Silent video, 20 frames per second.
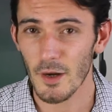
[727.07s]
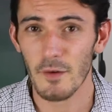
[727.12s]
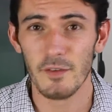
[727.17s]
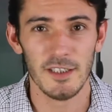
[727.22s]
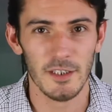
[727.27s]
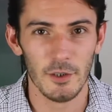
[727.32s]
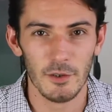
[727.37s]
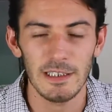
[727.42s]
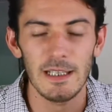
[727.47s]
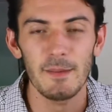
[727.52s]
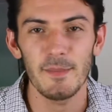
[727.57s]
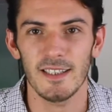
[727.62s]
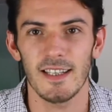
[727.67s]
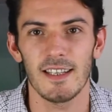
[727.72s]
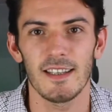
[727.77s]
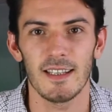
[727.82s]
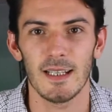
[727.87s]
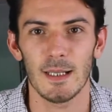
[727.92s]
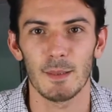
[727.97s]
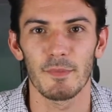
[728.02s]
Obviously, you're
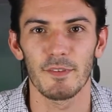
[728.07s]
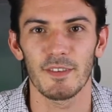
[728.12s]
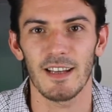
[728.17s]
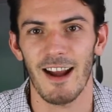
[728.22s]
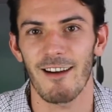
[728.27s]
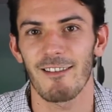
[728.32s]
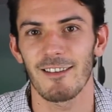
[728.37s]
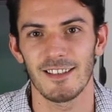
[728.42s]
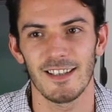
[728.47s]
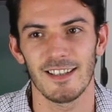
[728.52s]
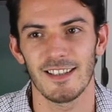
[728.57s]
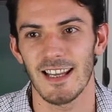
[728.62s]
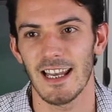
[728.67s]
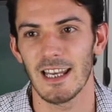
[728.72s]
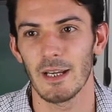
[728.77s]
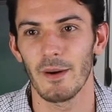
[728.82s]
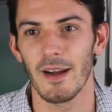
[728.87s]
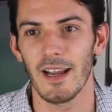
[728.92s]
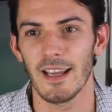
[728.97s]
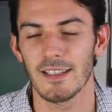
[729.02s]
limited in the number of characters
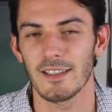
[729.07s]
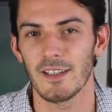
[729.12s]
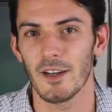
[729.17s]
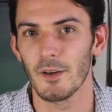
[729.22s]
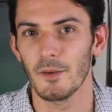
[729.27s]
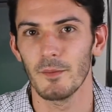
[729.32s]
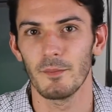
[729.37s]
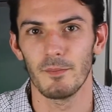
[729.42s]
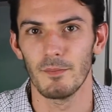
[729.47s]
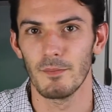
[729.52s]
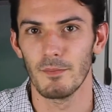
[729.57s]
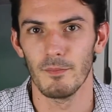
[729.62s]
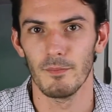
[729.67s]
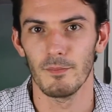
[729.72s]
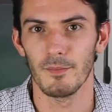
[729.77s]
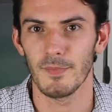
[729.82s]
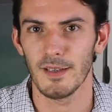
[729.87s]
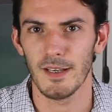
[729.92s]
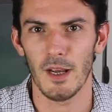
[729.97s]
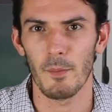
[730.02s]
anyway, so
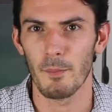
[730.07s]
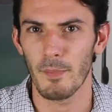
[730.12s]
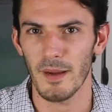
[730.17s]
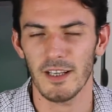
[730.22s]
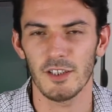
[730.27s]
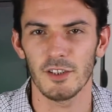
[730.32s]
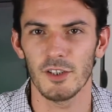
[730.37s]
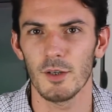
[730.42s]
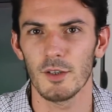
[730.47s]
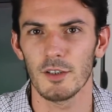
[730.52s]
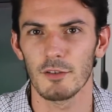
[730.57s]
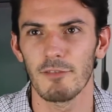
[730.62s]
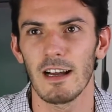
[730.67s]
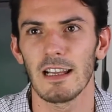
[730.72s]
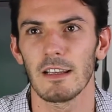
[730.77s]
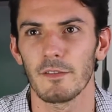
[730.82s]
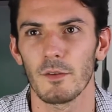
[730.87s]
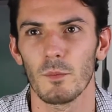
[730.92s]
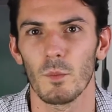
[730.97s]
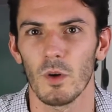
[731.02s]
pick and choose the
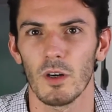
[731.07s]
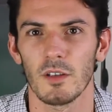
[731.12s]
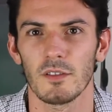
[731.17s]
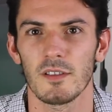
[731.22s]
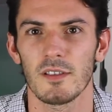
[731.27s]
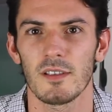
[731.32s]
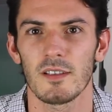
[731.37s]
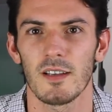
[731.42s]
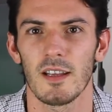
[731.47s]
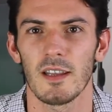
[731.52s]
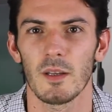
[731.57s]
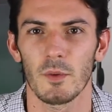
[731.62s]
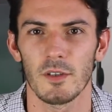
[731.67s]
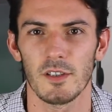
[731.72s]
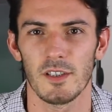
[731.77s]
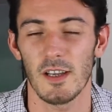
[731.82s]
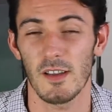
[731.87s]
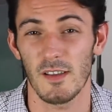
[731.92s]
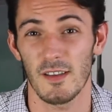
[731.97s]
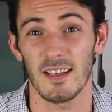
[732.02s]
relevant ones and the
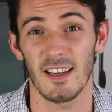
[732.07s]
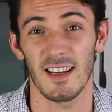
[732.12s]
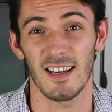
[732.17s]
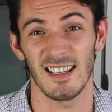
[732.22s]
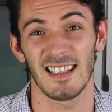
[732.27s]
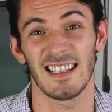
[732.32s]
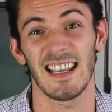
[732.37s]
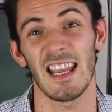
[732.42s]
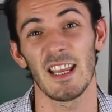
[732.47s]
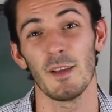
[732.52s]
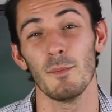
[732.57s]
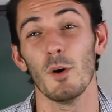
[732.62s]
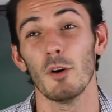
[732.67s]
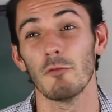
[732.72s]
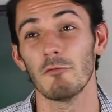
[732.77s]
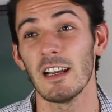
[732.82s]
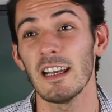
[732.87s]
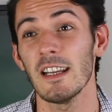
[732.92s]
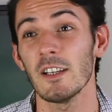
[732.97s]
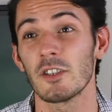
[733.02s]
ones that you think are going to get you
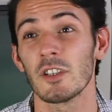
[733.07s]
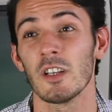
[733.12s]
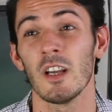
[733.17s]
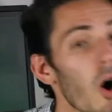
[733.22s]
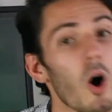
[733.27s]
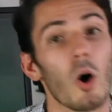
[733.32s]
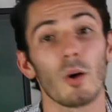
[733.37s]
more reach.